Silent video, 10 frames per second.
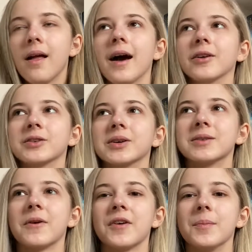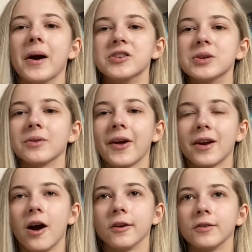I was talking to my friend about it and she was like,
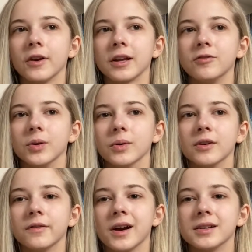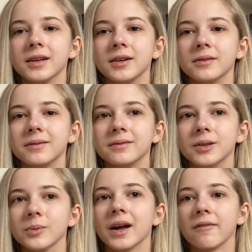I feel like if you were in a fairy tale you
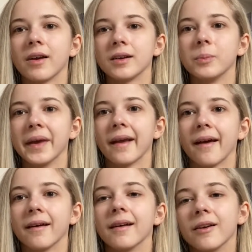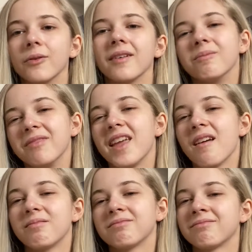would have like pink hair, and I was like, yeah,
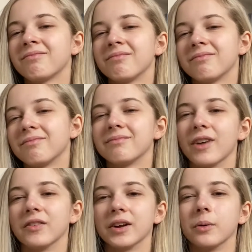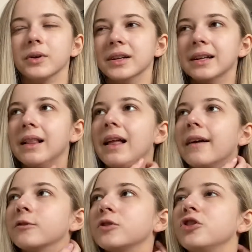I think I would. And
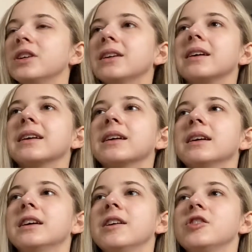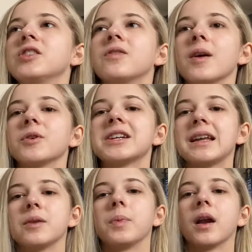also she's very much
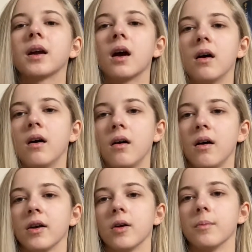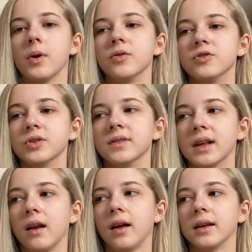led by like her heart and her emotions,
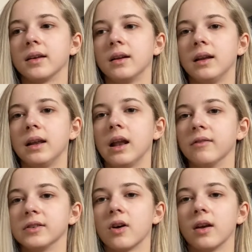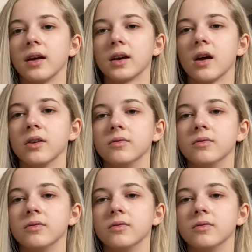and like love is kind of like her,